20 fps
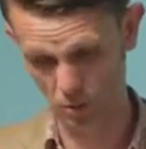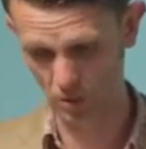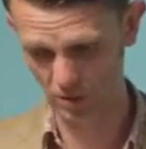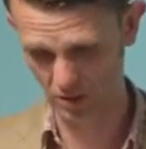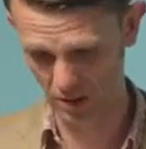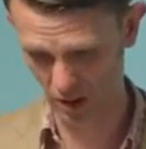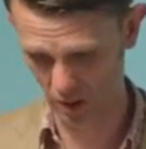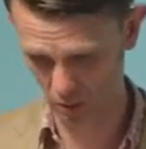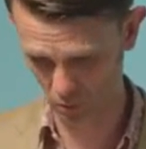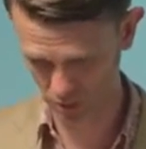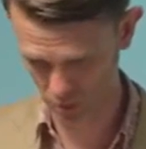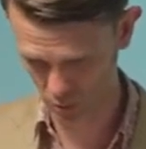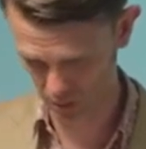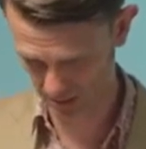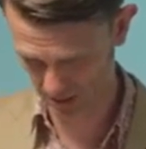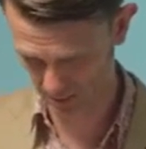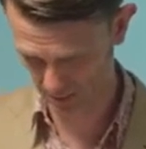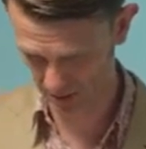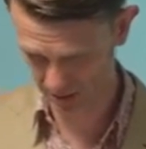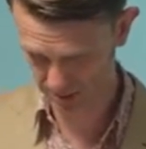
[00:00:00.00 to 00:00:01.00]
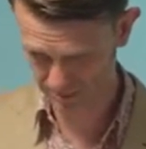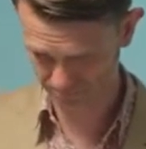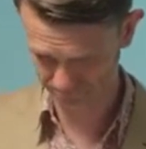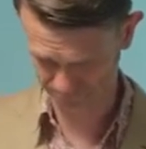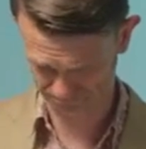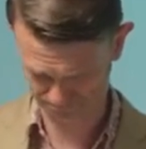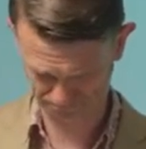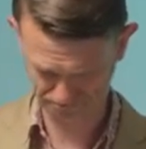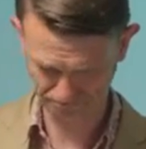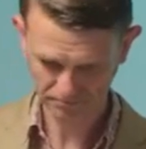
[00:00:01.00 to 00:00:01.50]
the point that I want to elaborate,
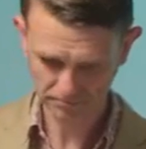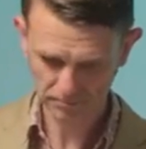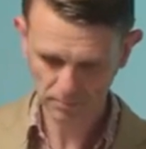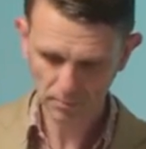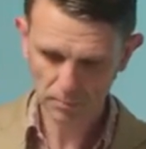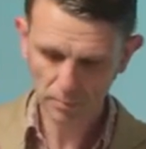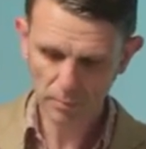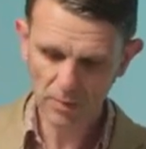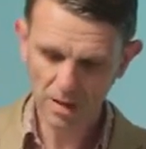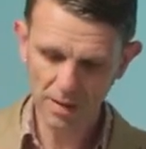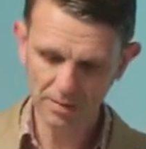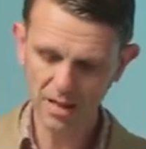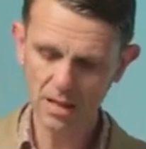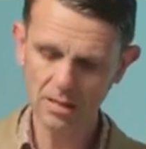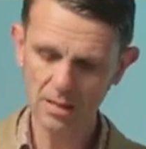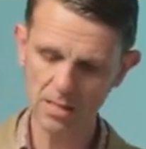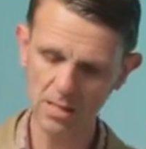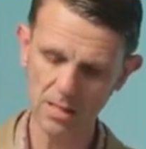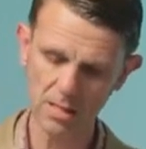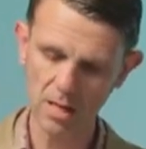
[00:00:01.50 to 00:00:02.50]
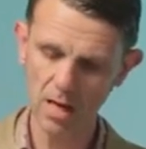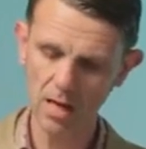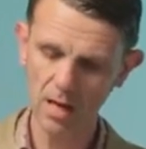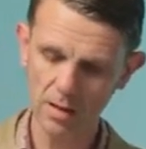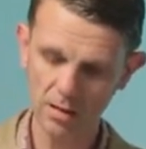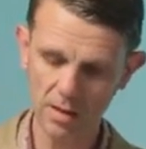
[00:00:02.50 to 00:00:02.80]
and that is